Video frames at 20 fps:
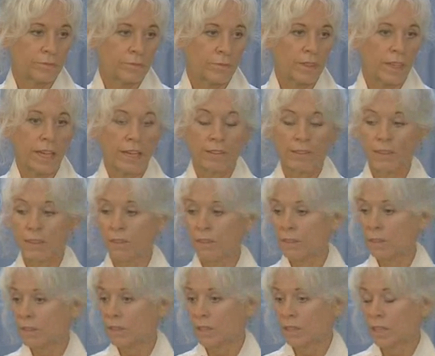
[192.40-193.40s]
And
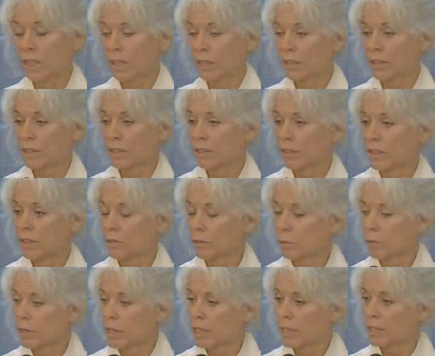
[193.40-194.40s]
then this gives
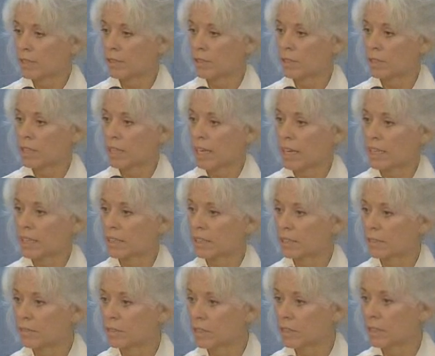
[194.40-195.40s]
rise to the
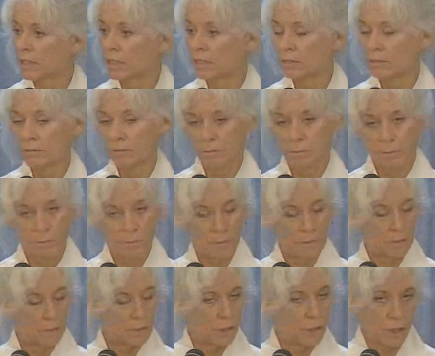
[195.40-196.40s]
activity,
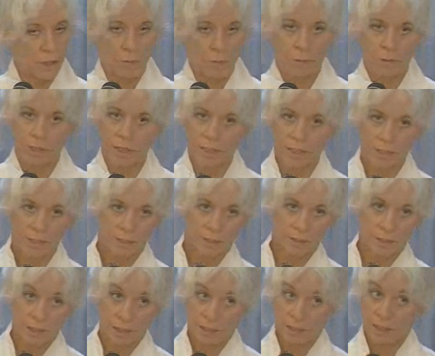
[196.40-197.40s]
generally
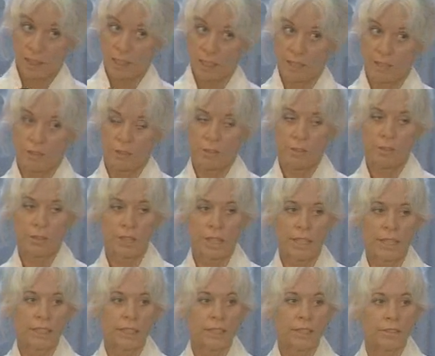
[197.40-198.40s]
unconscious
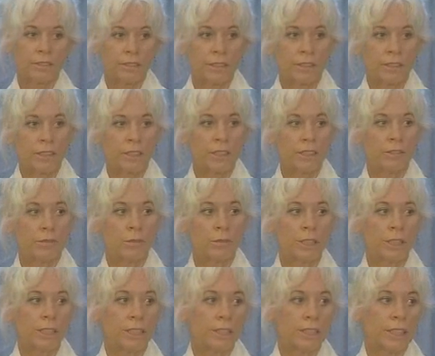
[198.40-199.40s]
activity, of
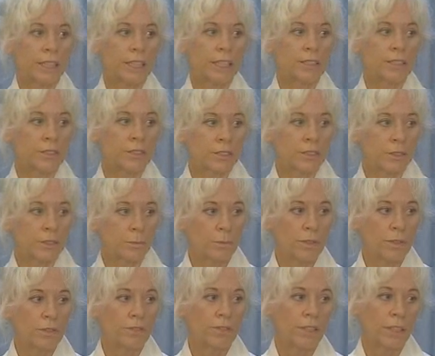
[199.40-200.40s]
what it takes to
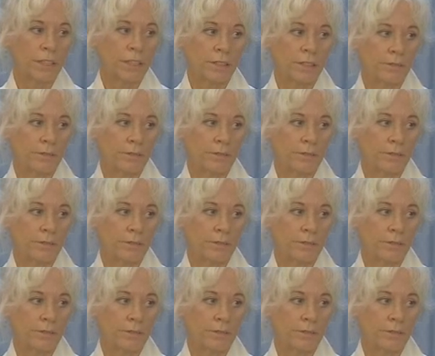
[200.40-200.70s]
be fed.